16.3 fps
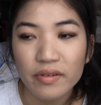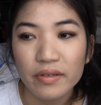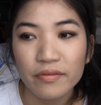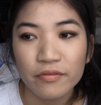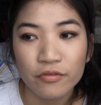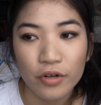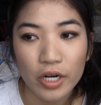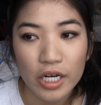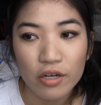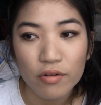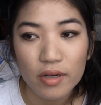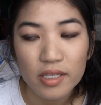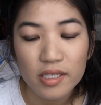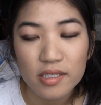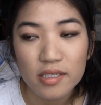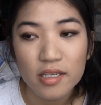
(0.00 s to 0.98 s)
a
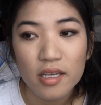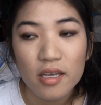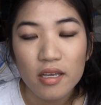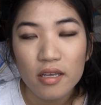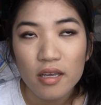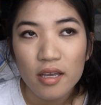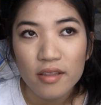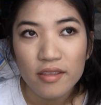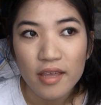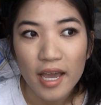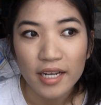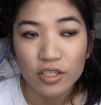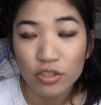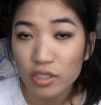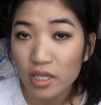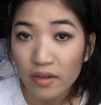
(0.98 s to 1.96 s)
fragrance
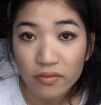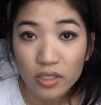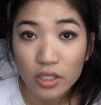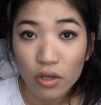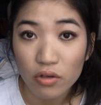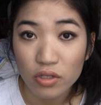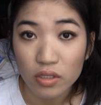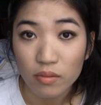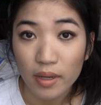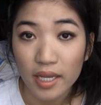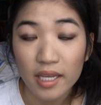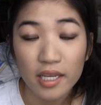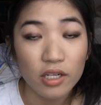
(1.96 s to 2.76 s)
that definitely goes away.